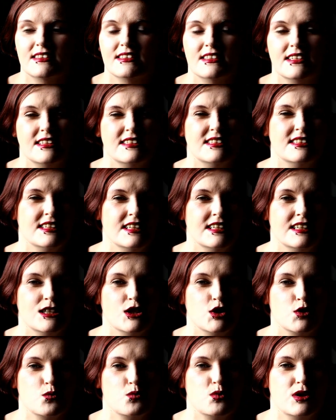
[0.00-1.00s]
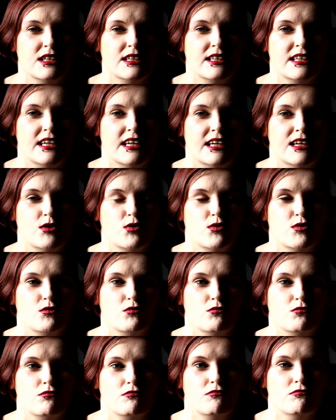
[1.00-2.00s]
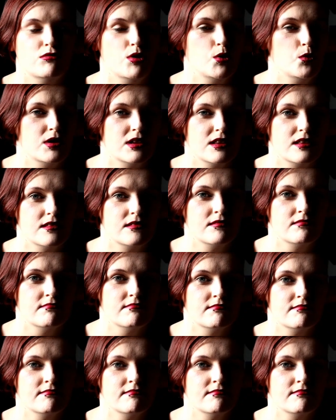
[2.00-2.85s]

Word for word: did Zenia really ruin